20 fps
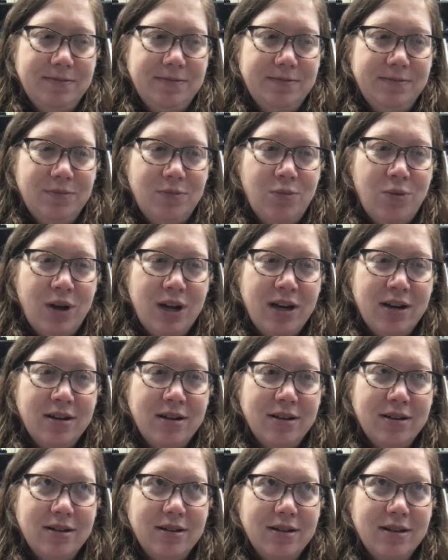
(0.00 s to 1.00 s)
What
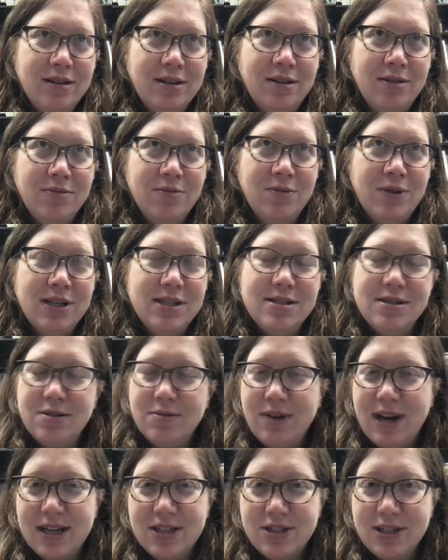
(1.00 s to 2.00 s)
is the
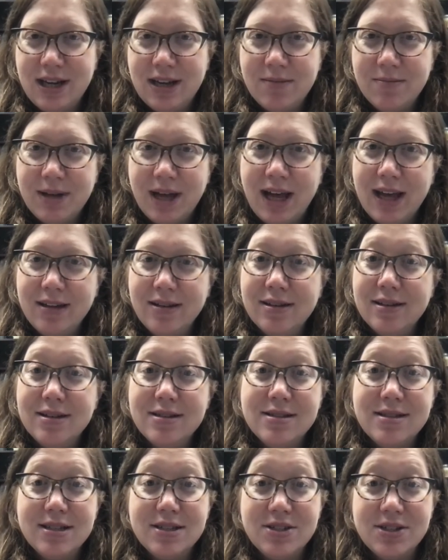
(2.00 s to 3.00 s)
rationale behind the
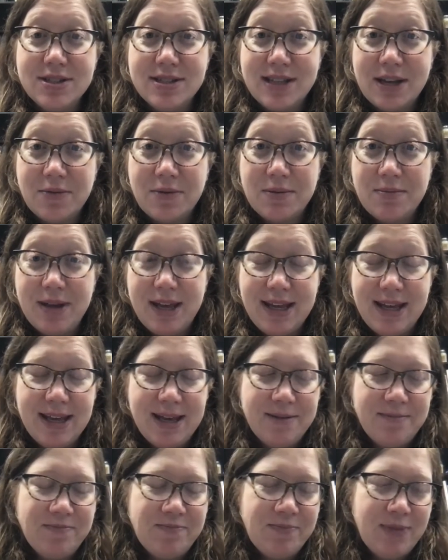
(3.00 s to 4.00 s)
decisions that we're
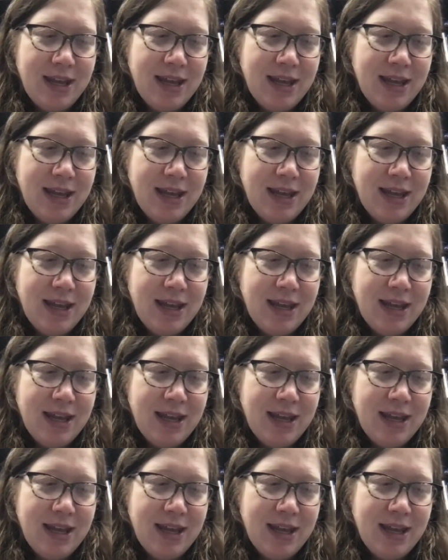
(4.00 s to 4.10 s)
making?